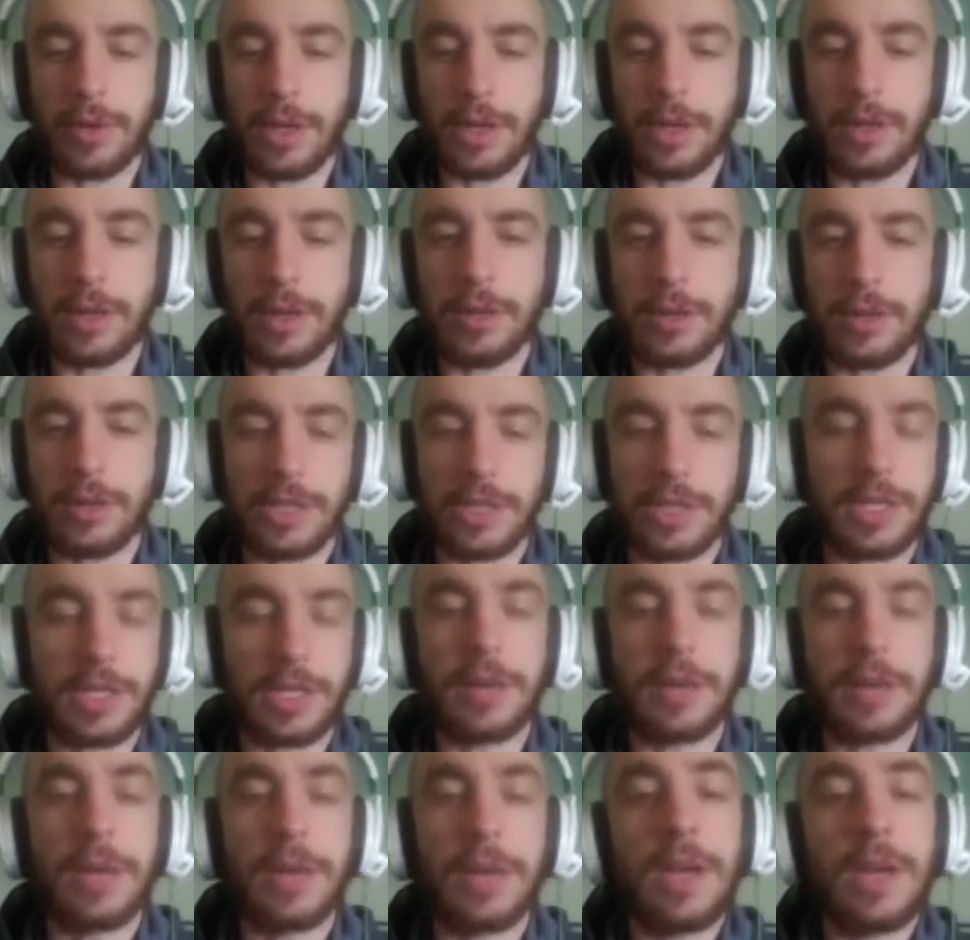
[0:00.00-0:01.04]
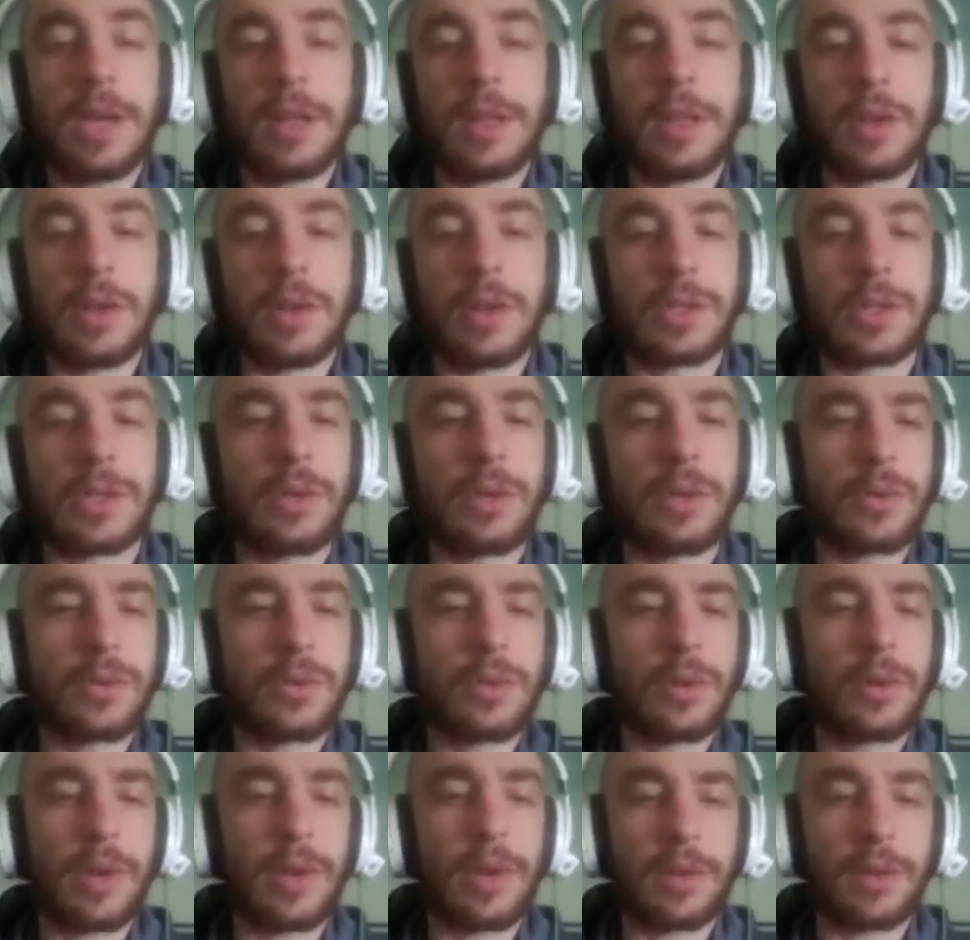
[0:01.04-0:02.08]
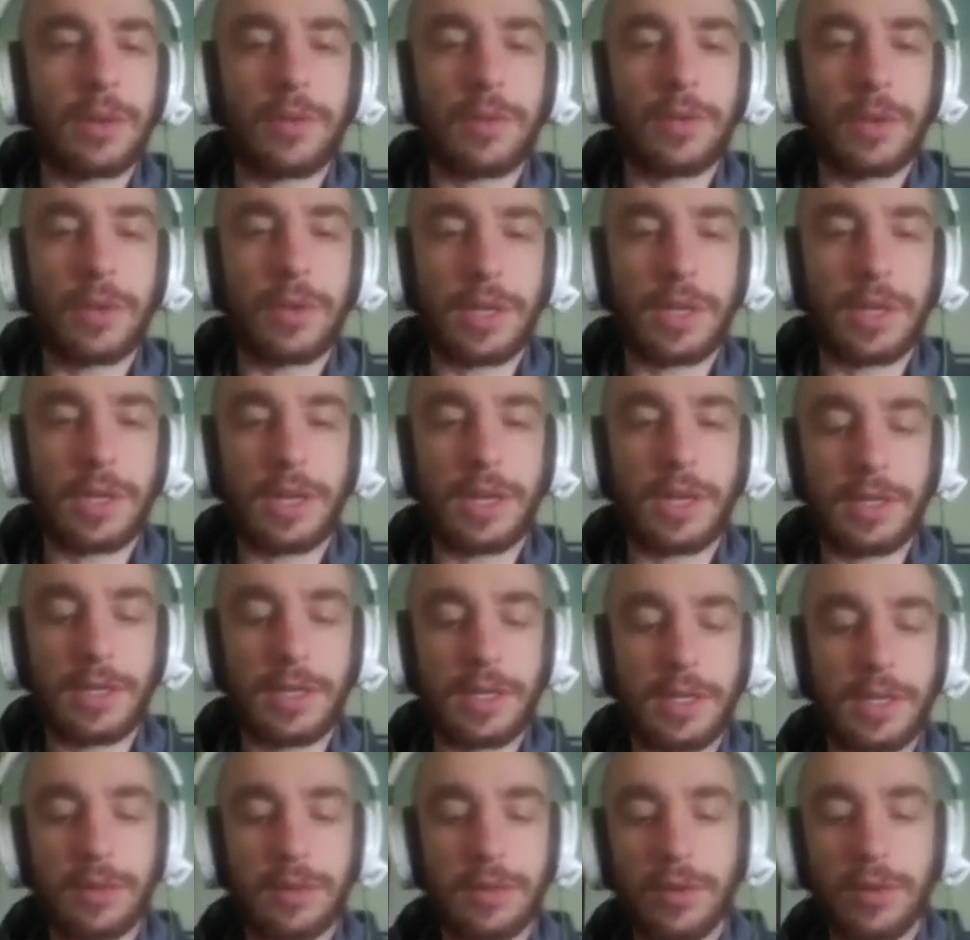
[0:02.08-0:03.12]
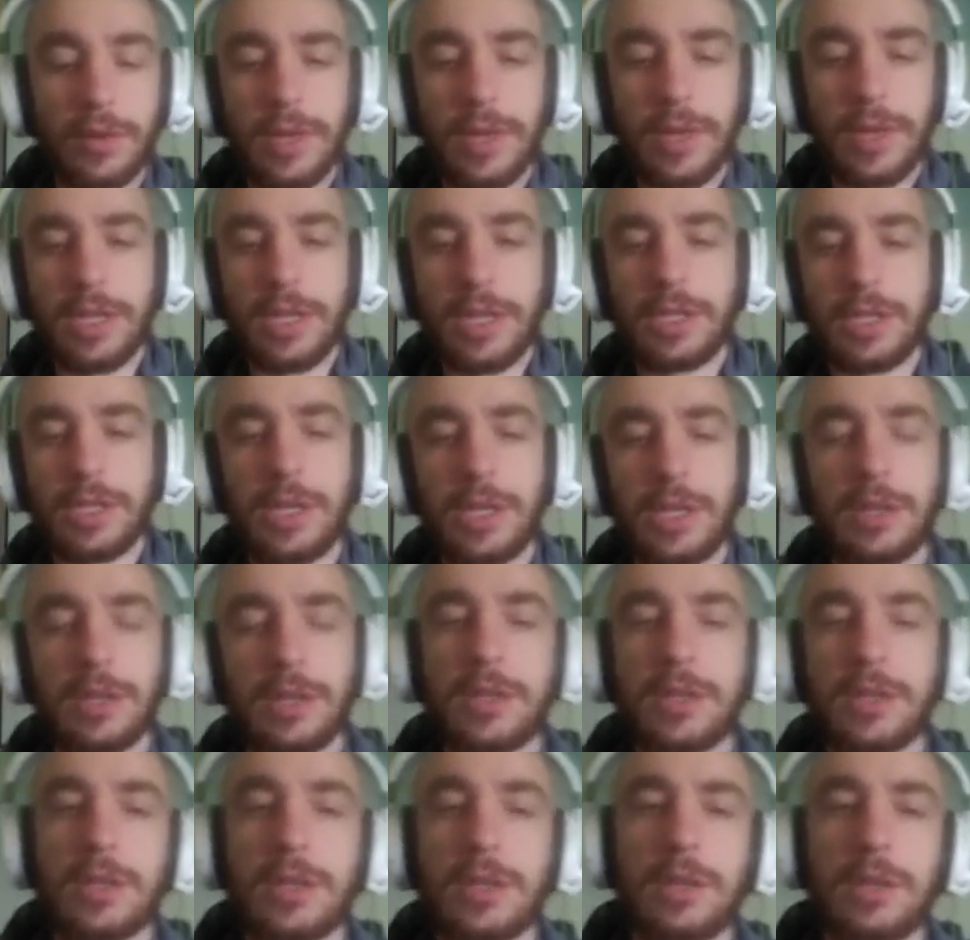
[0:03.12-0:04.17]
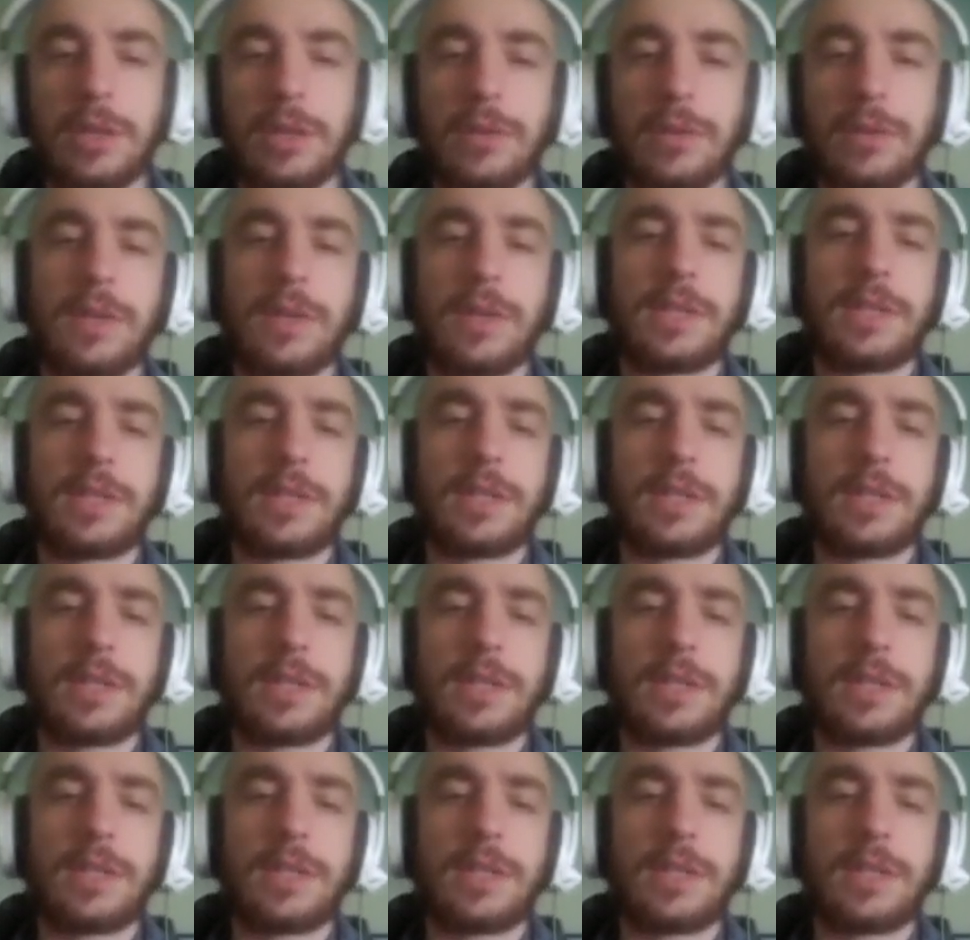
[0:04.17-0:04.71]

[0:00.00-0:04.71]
in here, just now. There was an old crowbar on the floor. Did I need to take the crowbar? Yes, you did, because you got to get through that,